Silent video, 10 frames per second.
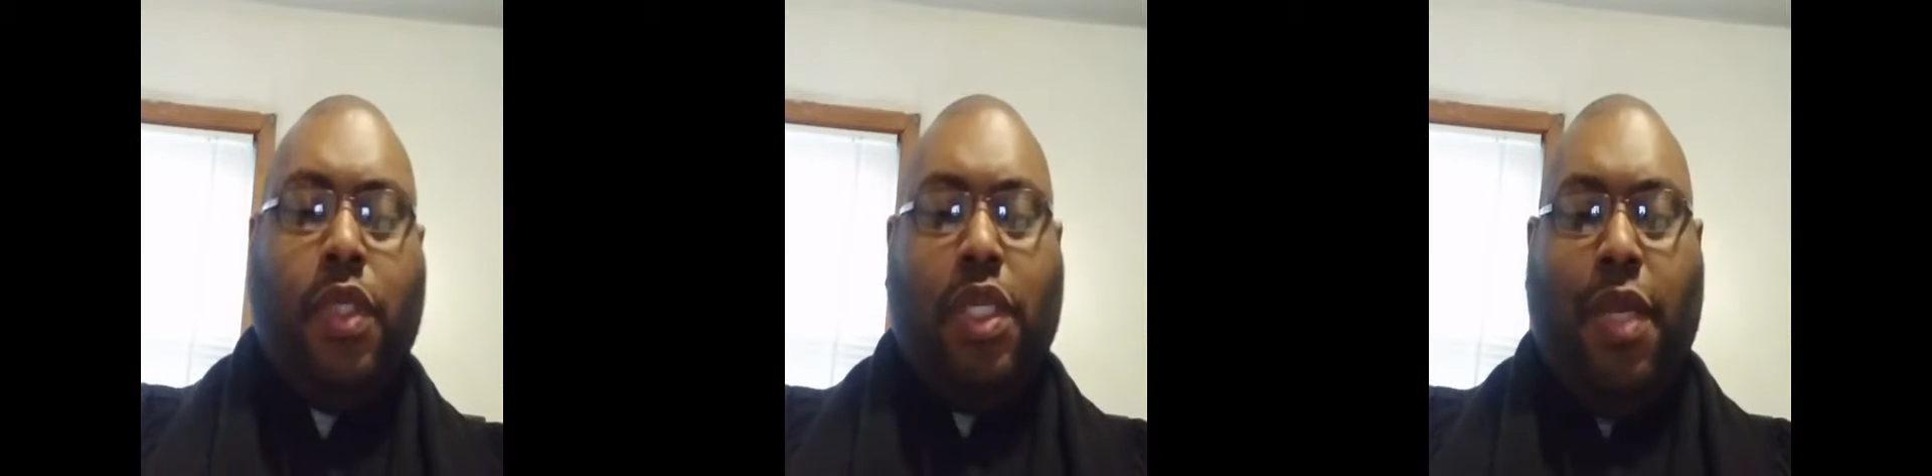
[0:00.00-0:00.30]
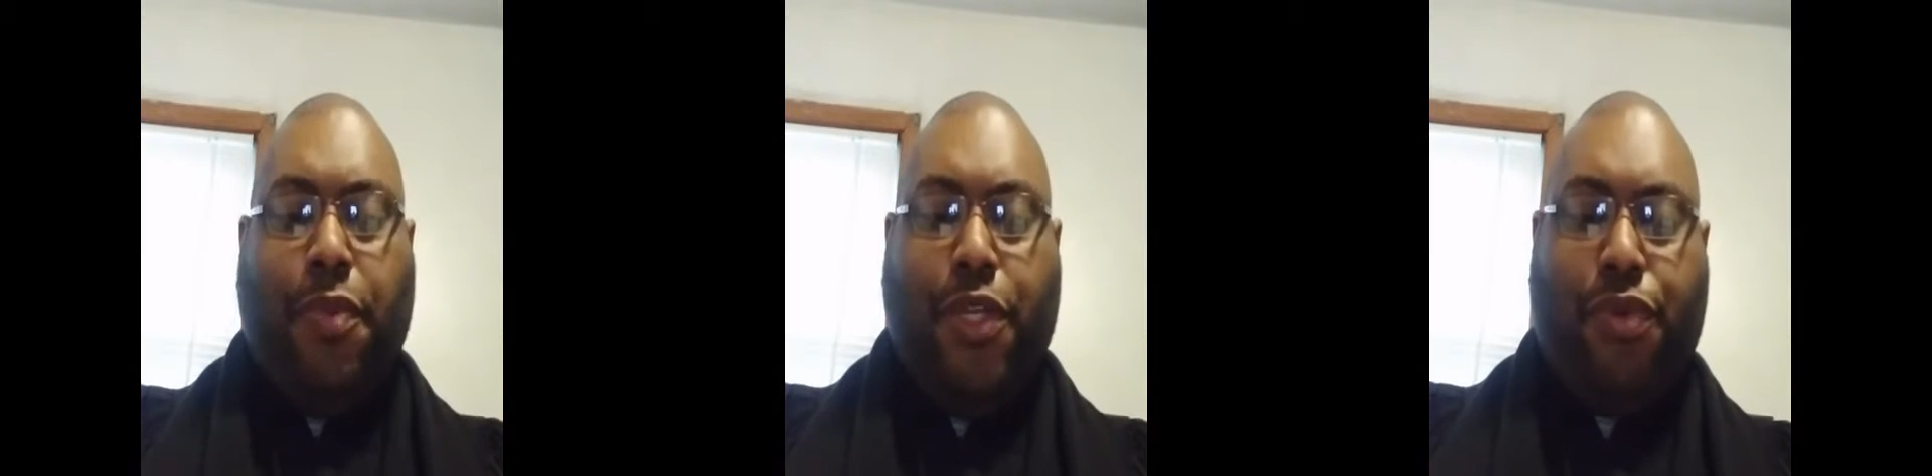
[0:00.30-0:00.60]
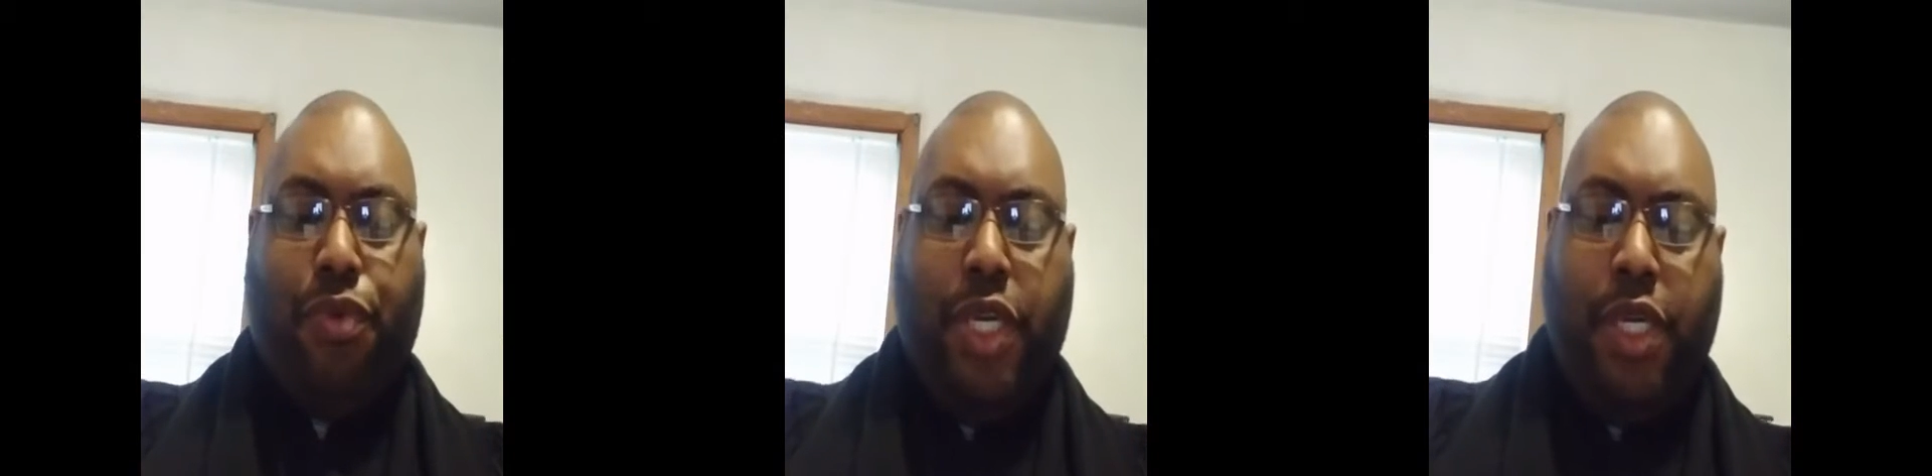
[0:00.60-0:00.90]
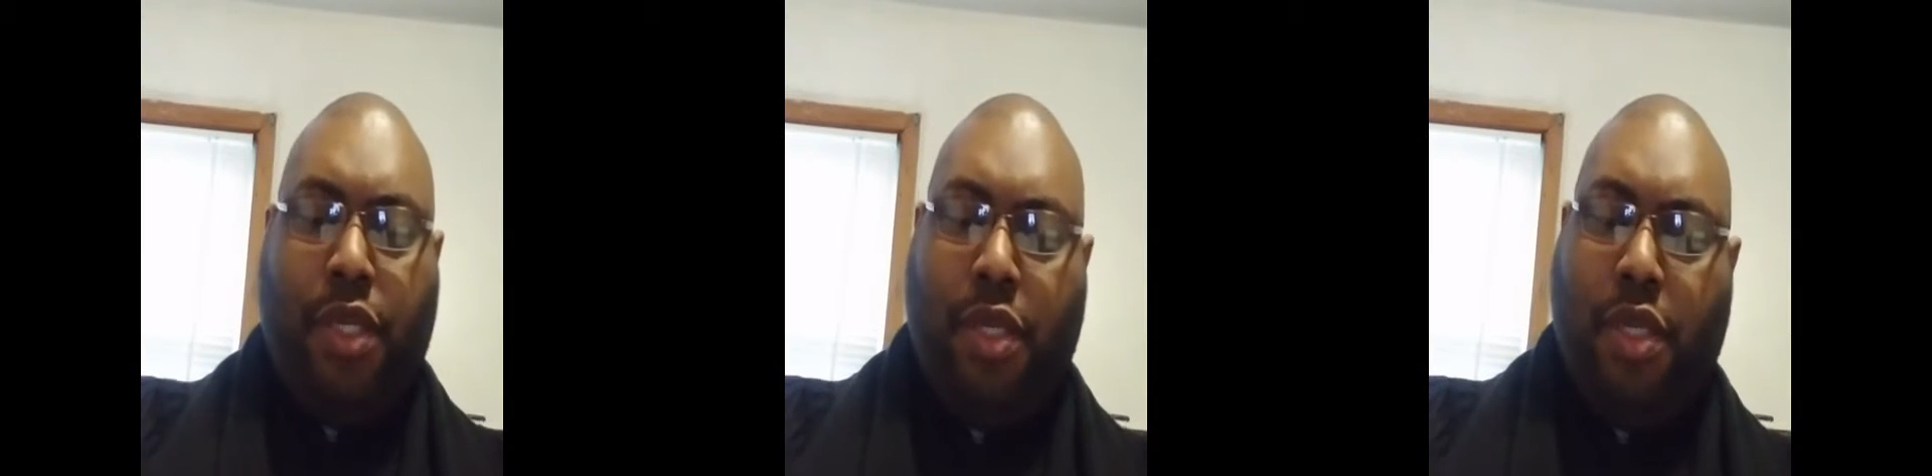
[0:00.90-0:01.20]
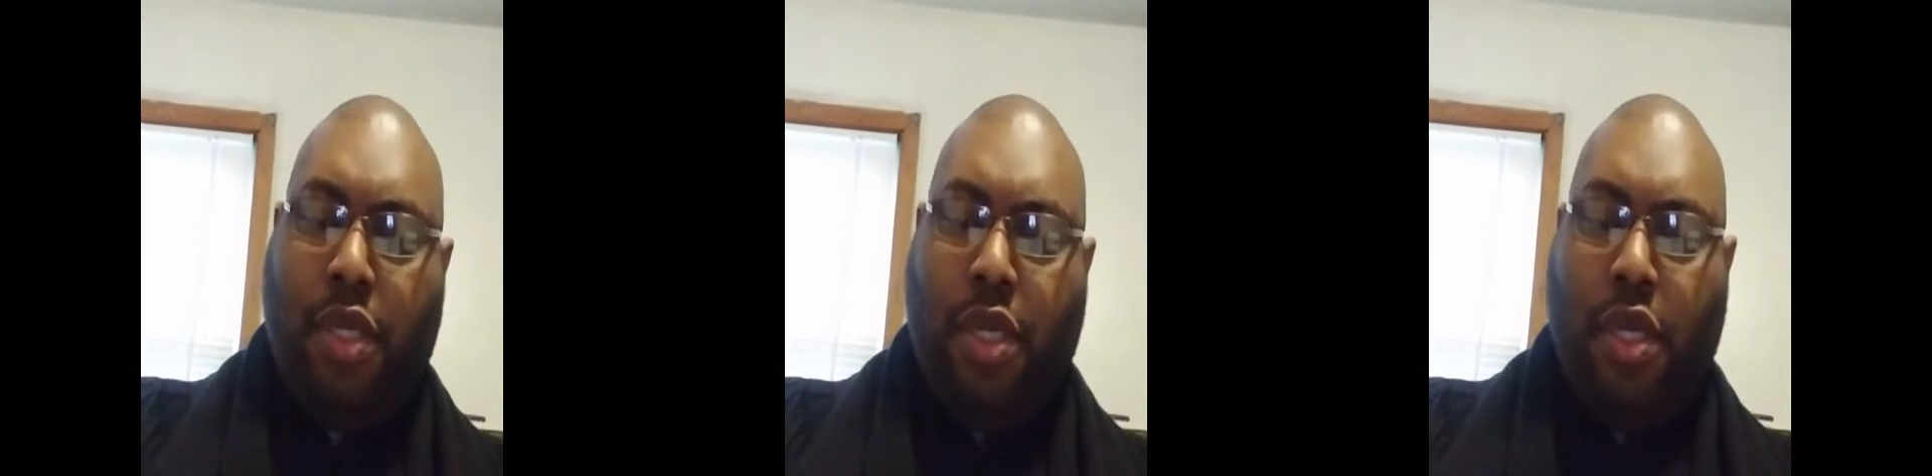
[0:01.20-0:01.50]
let me just read
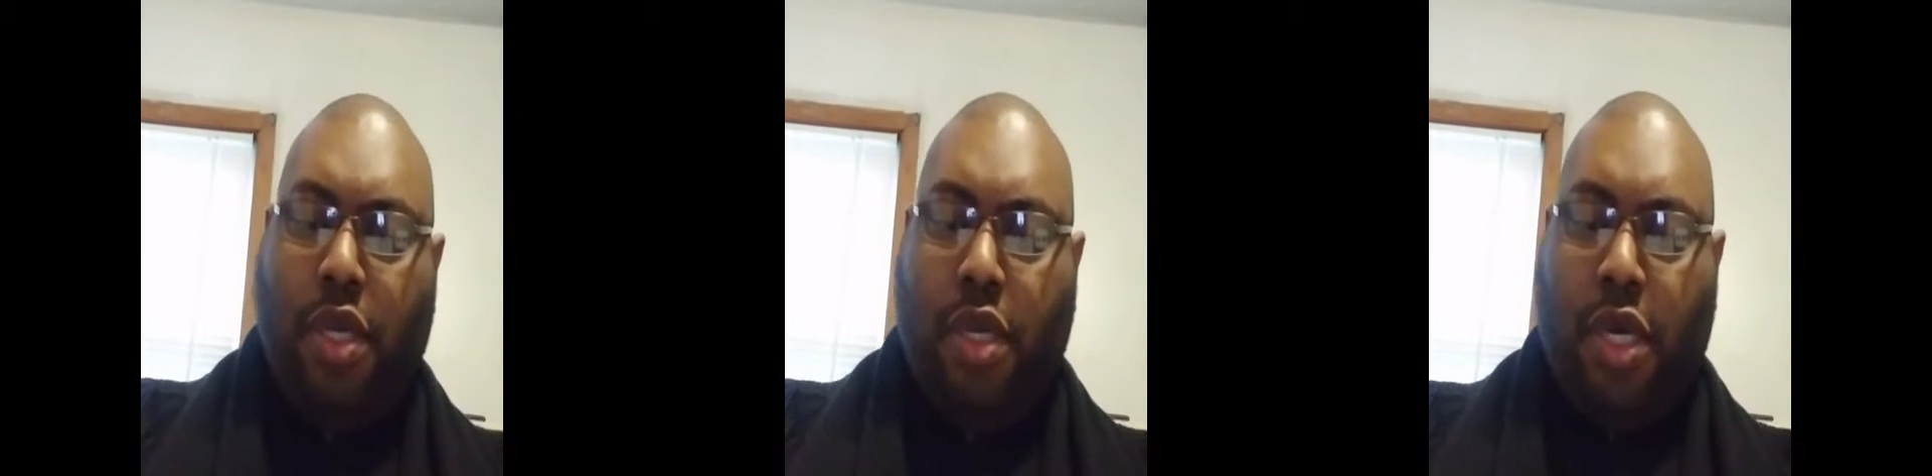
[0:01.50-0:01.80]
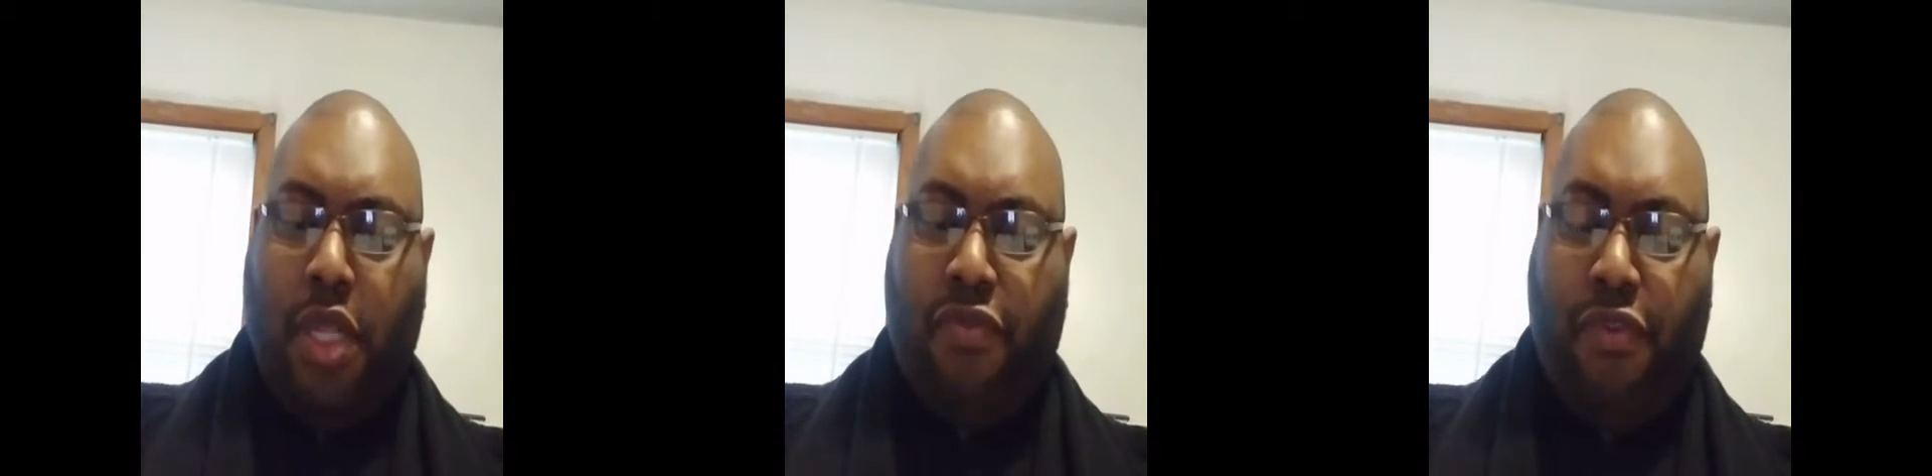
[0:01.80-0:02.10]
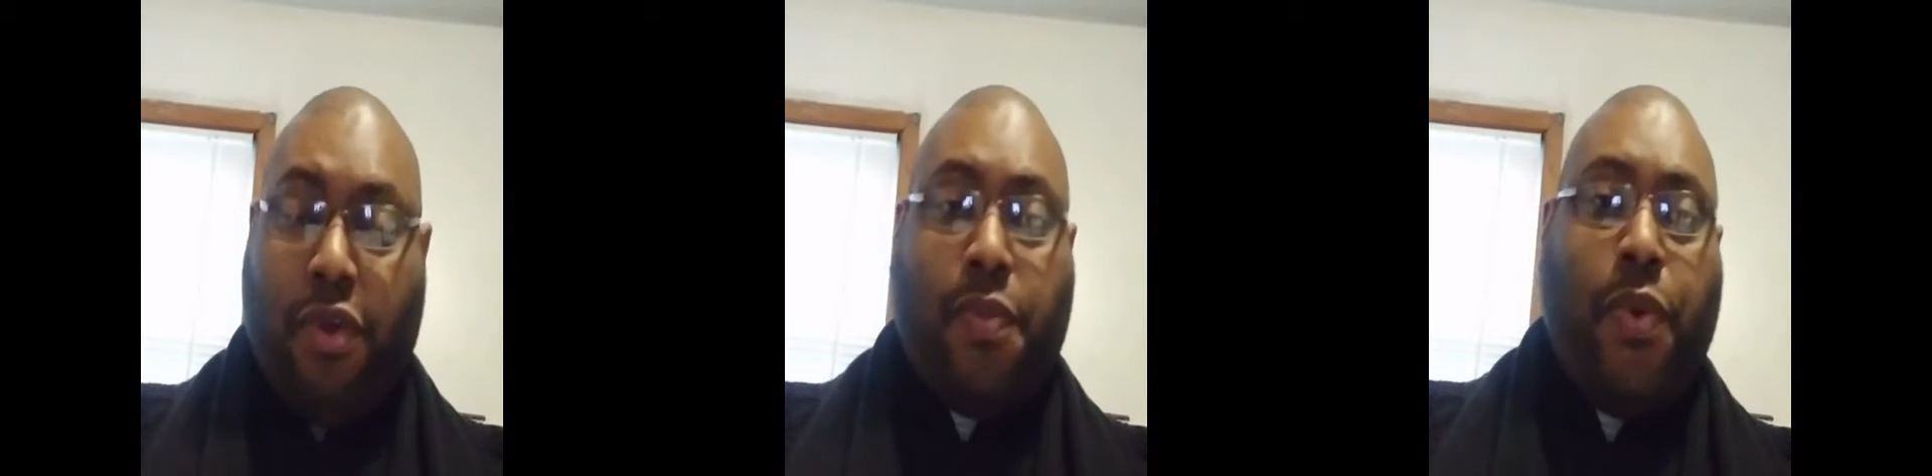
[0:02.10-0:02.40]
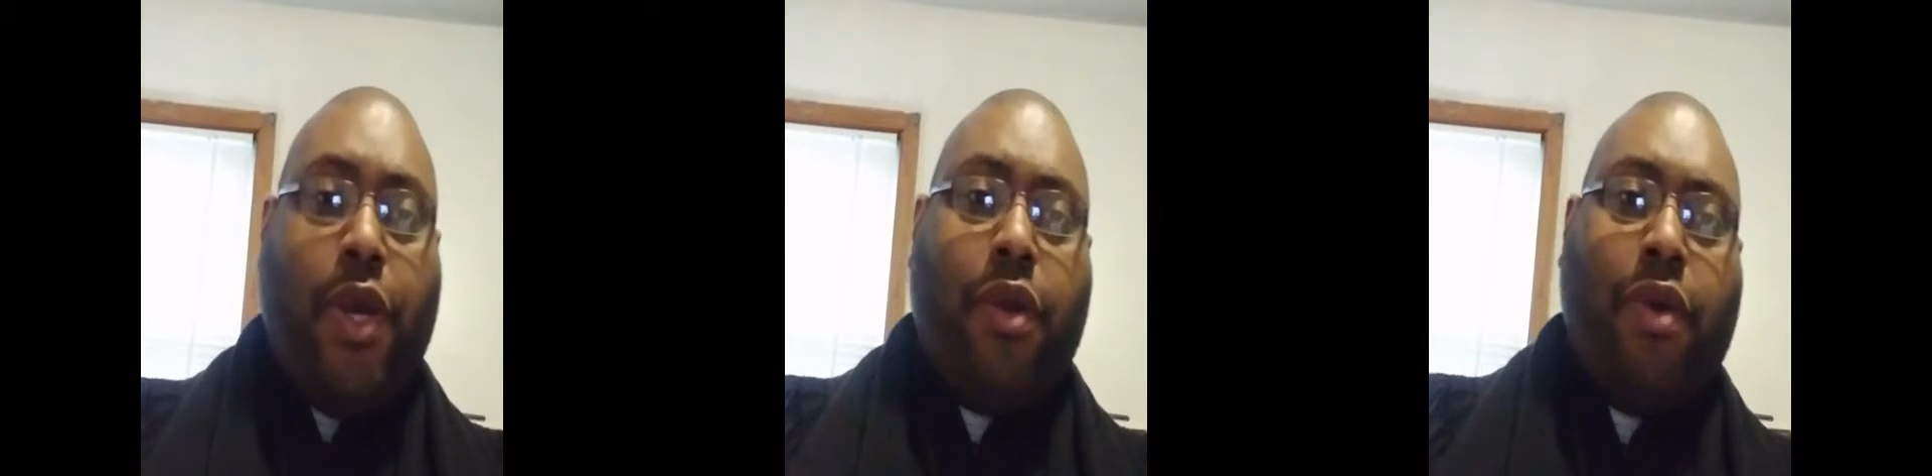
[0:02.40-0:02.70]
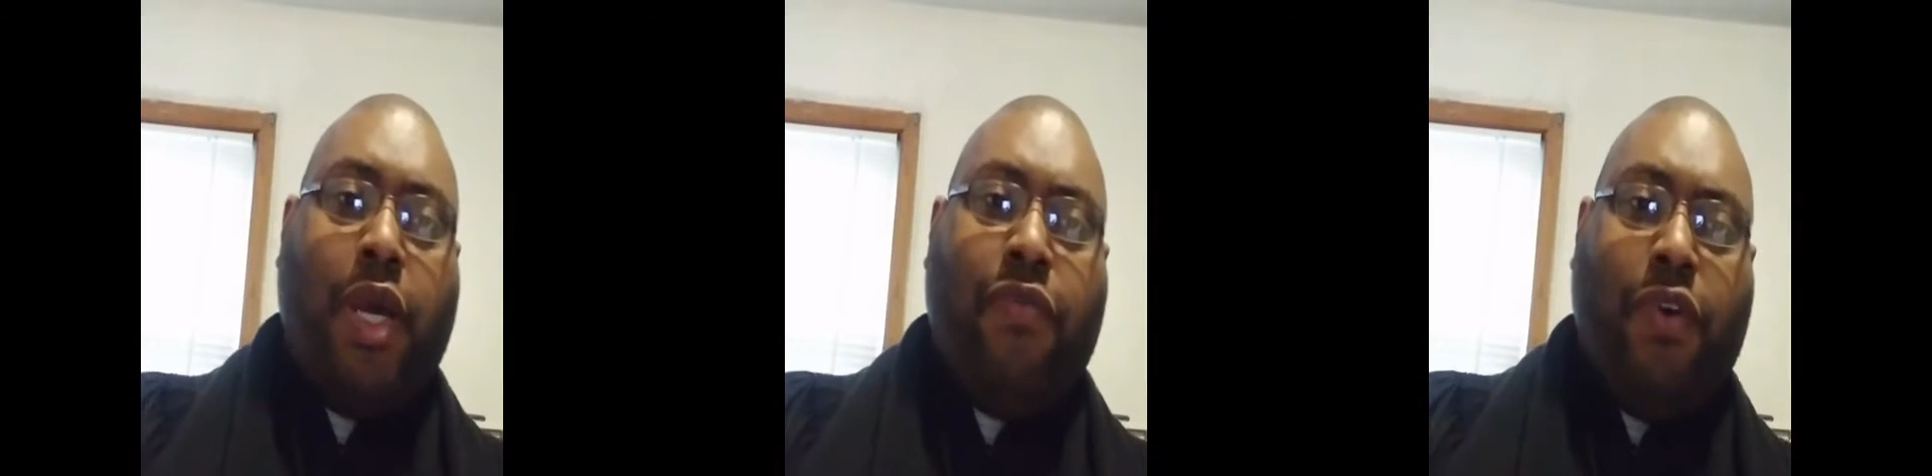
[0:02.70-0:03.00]
uh, the first
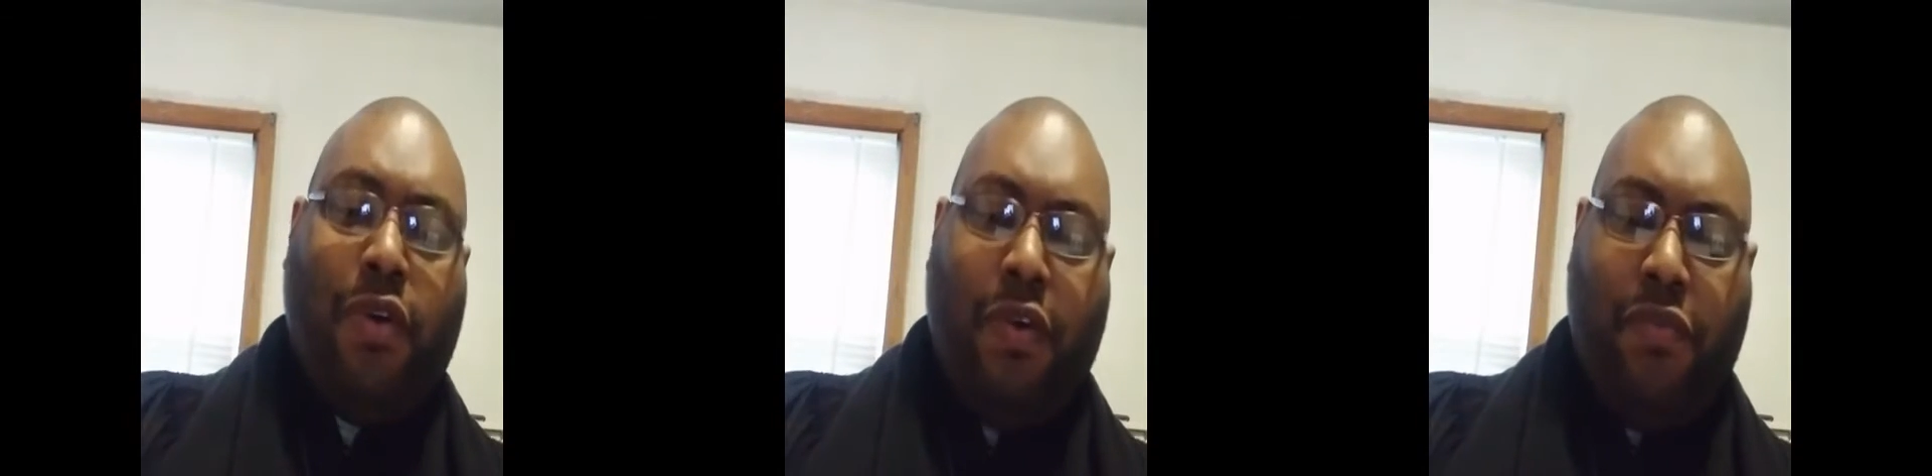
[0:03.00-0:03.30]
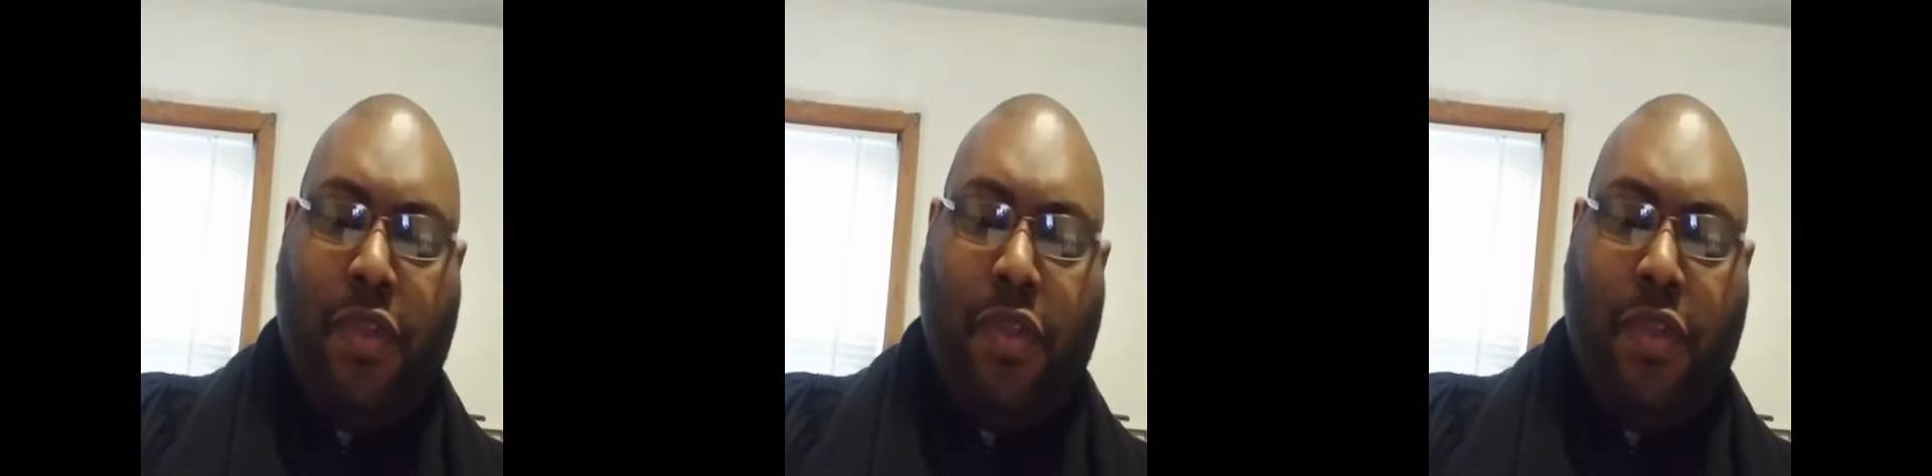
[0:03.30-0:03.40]
paragraph of,